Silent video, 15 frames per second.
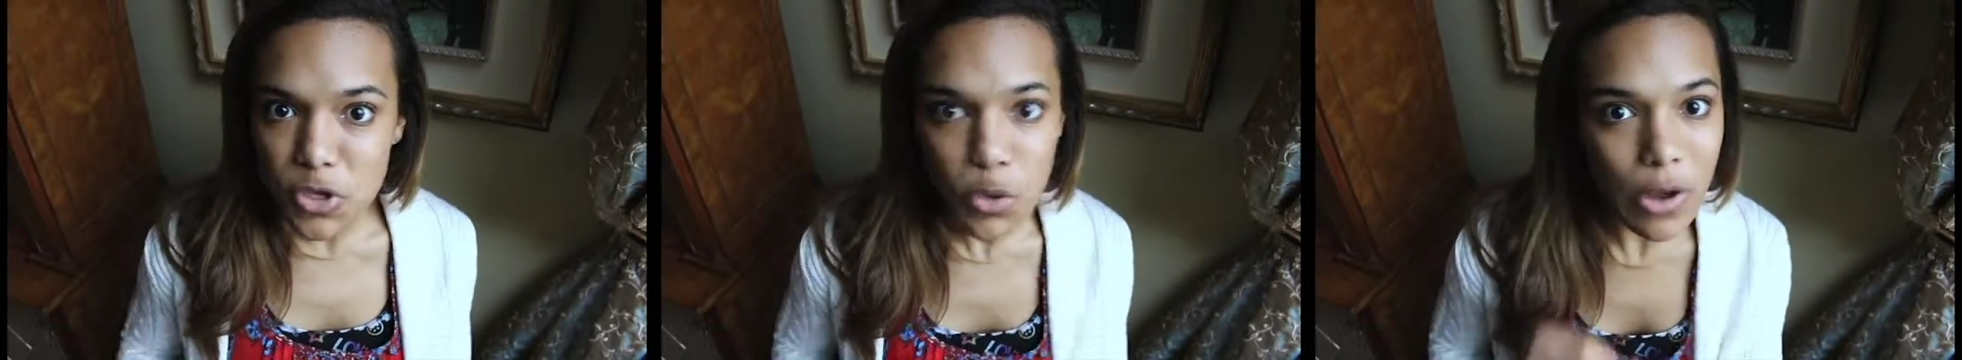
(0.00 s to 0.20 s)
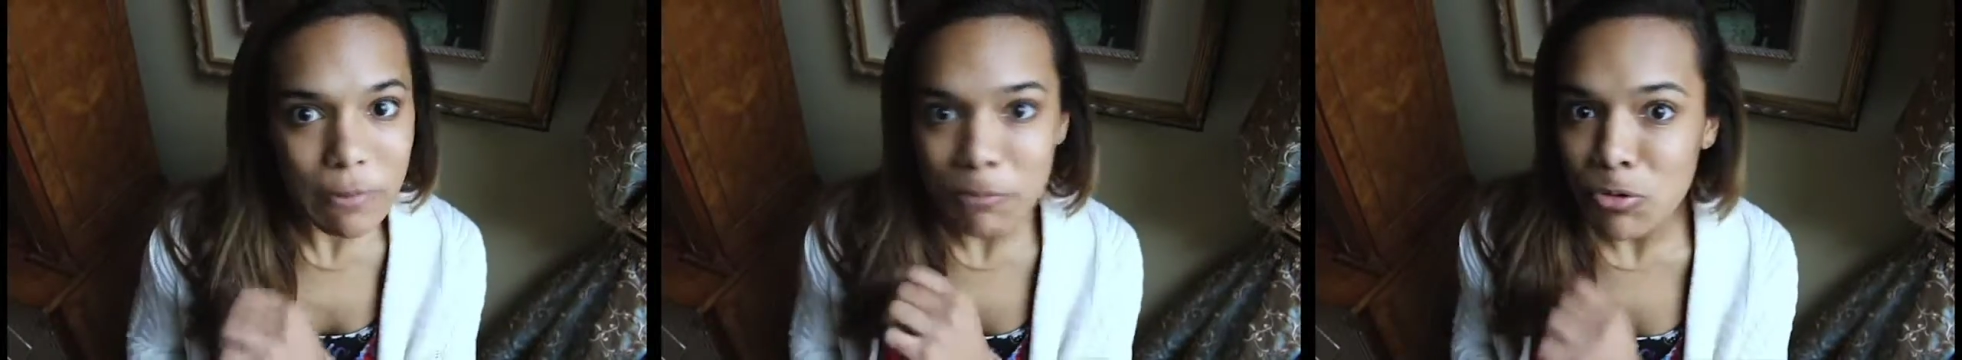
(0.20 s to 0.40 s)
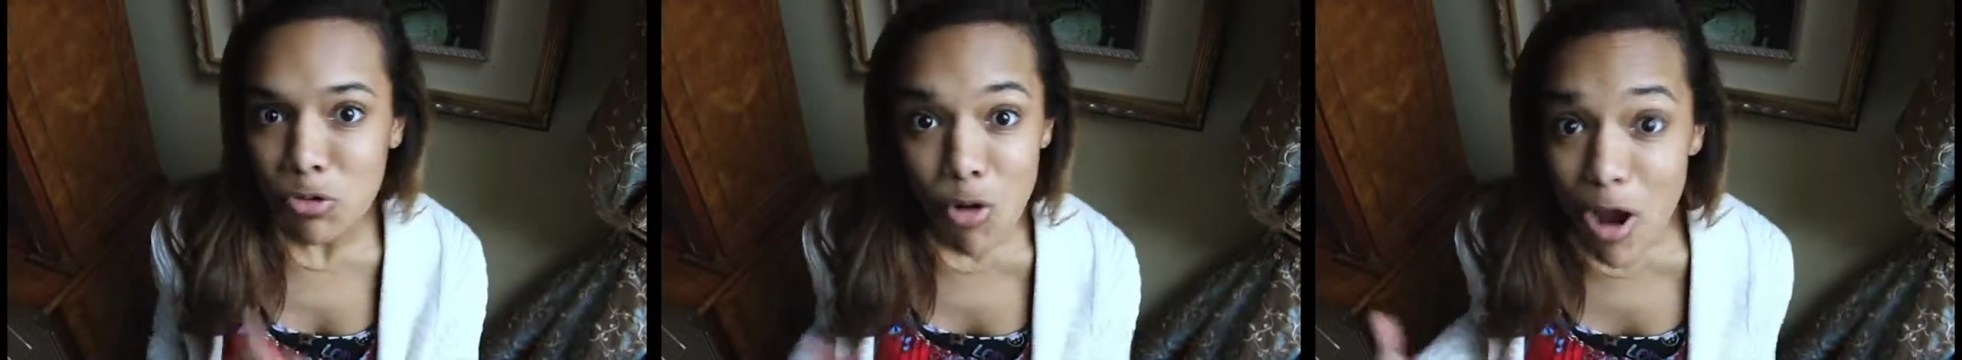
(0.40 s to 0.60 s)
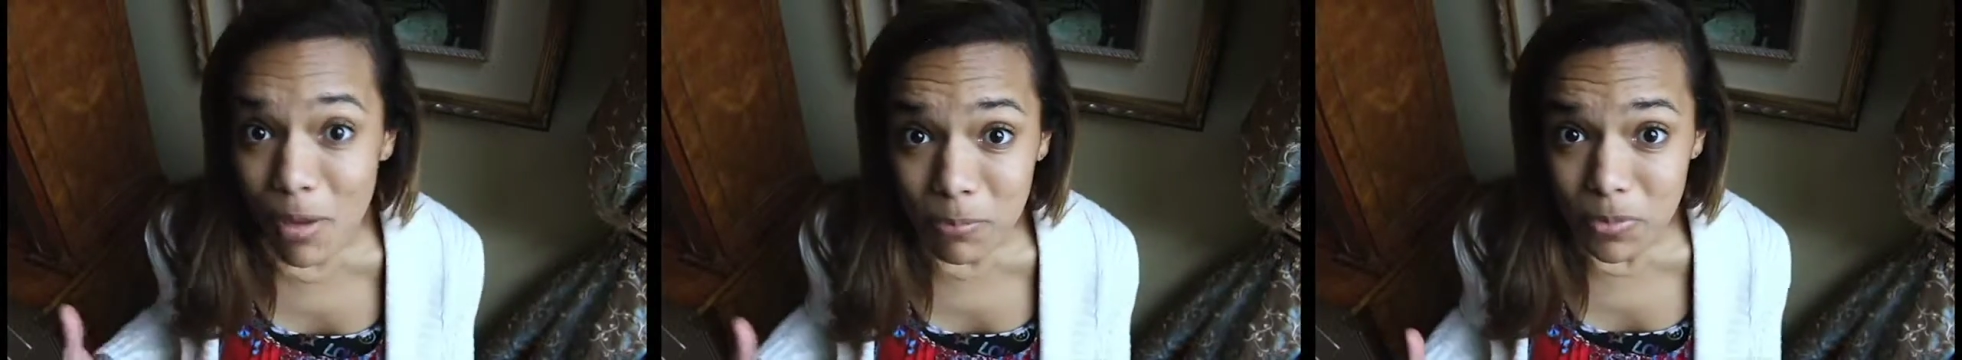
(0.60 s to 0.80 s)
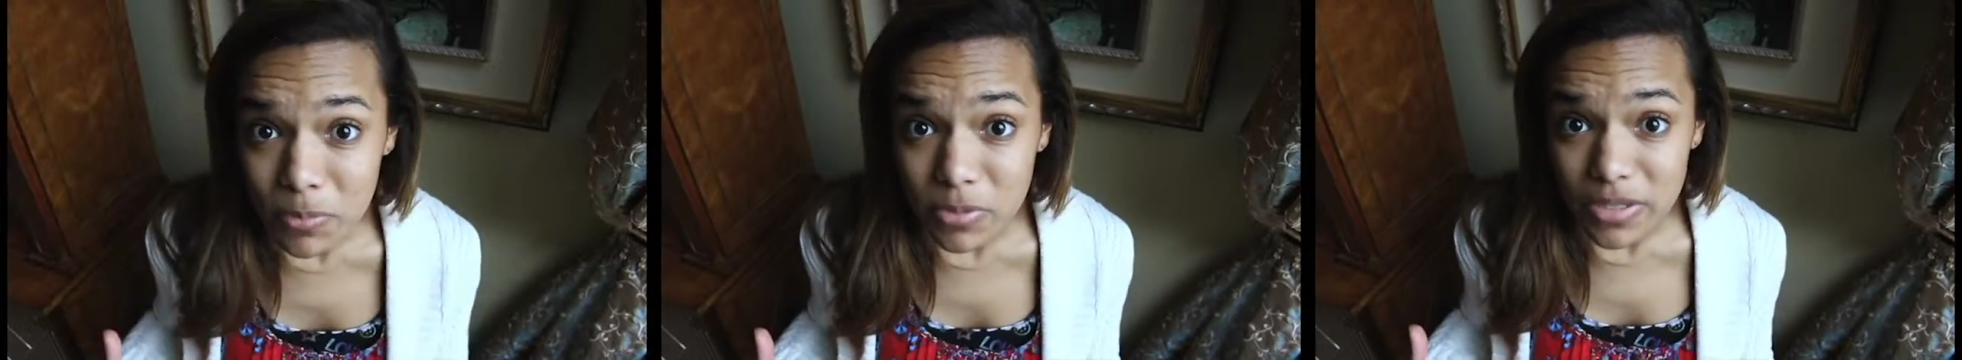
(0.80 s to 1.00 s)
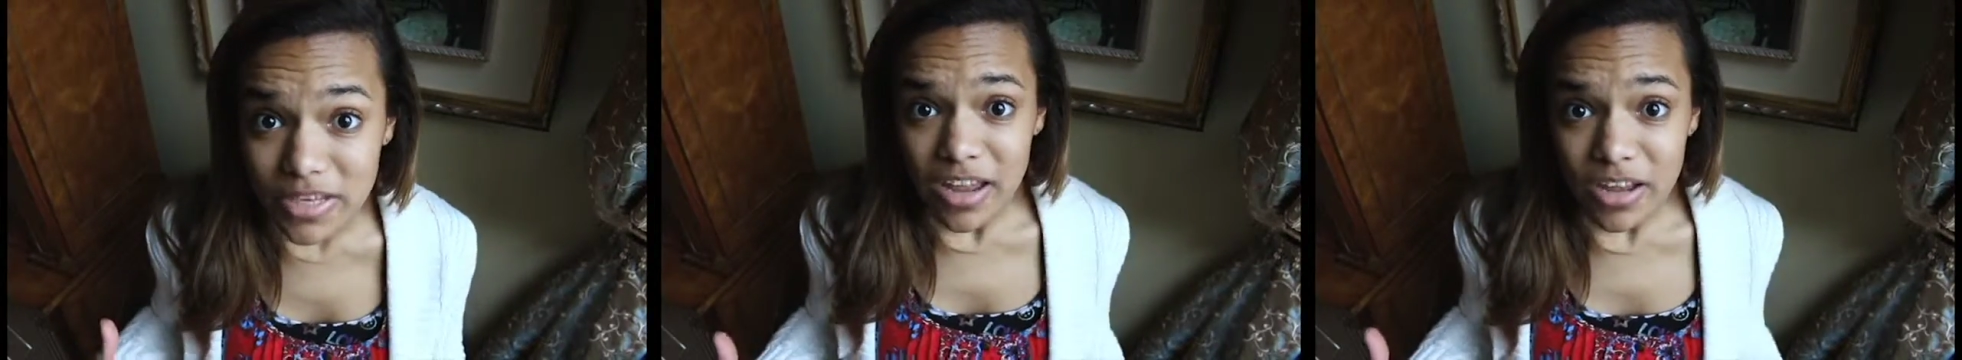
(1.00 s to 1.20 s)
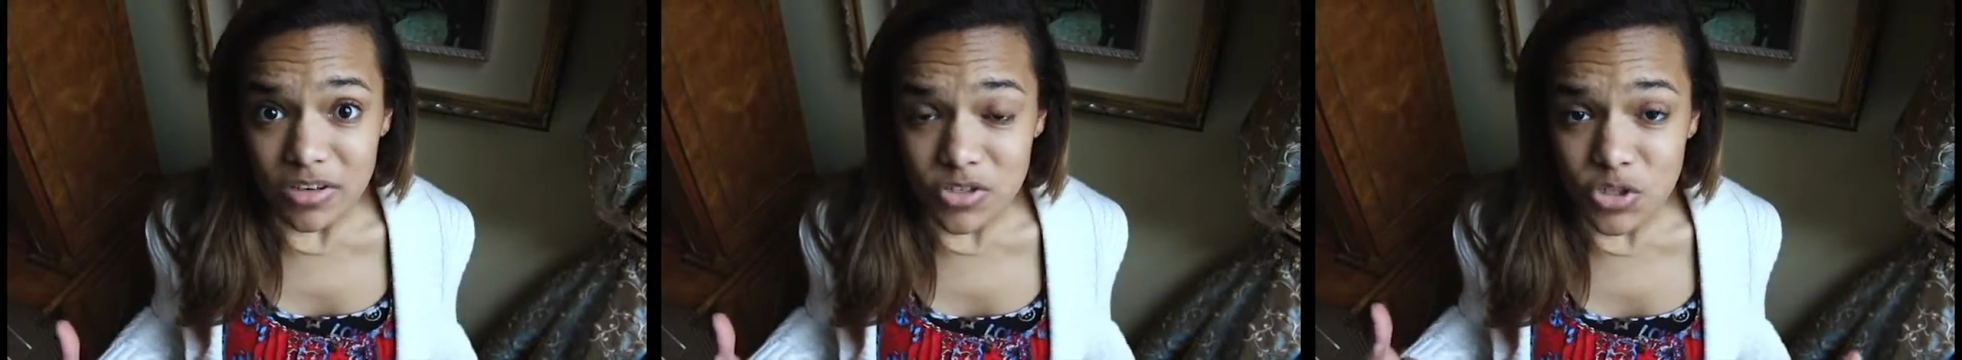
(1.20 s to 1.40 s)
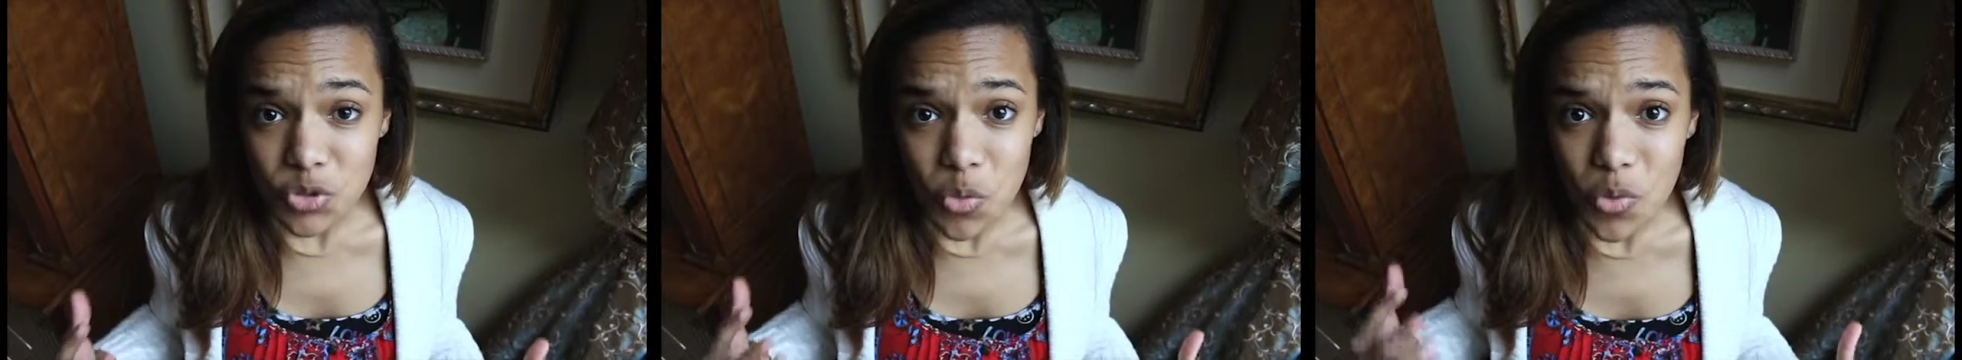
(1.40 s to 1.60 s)
you have probably
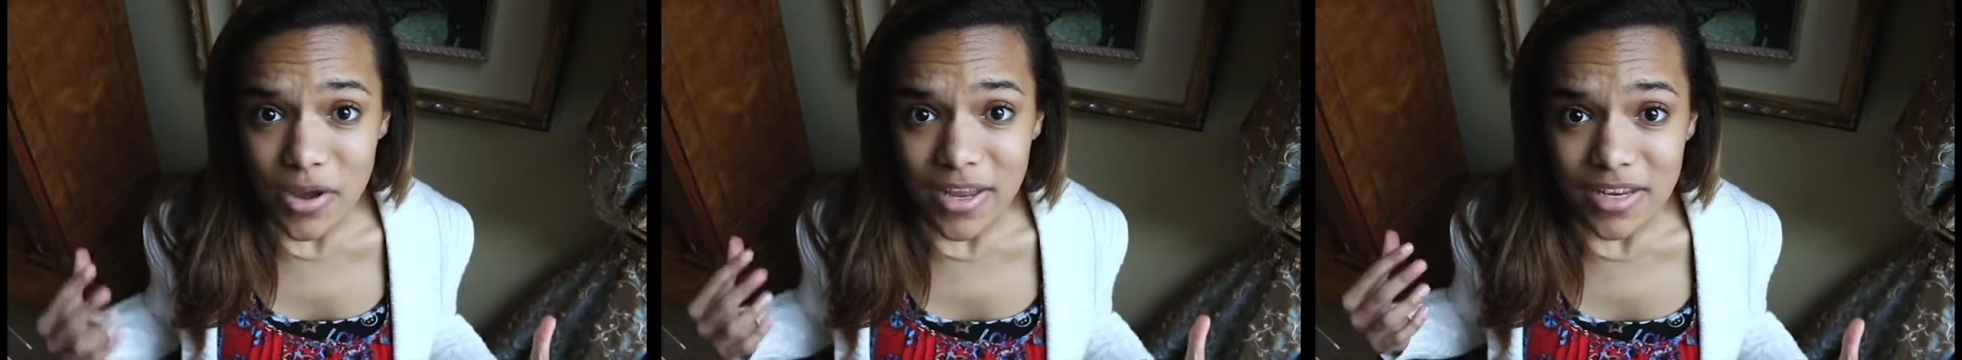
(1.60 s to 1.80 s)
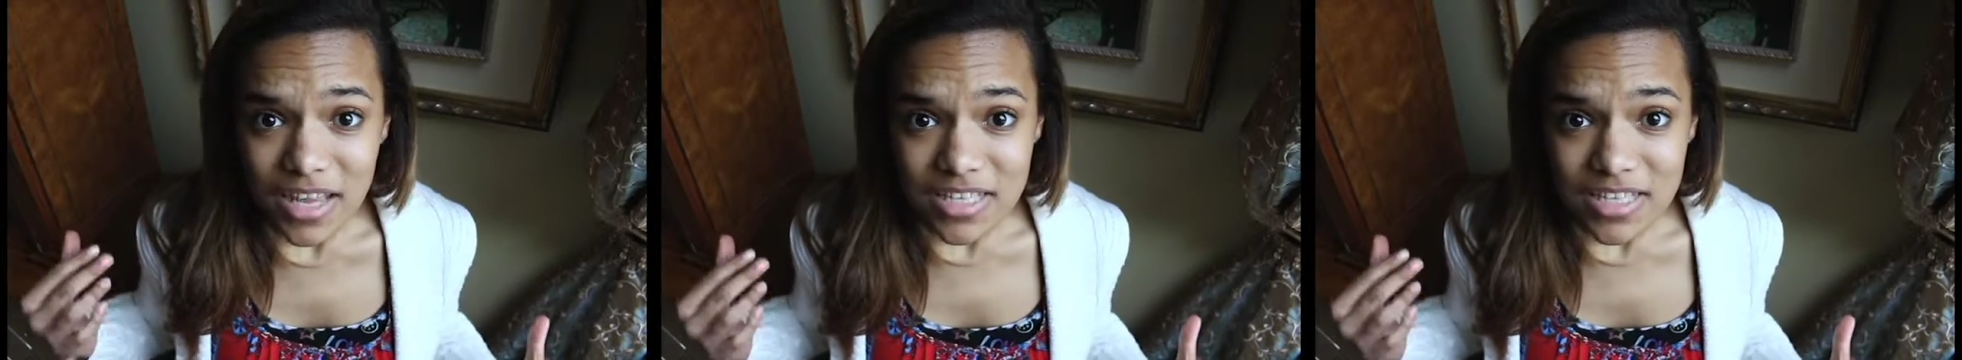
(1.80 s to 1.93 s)
enjoyed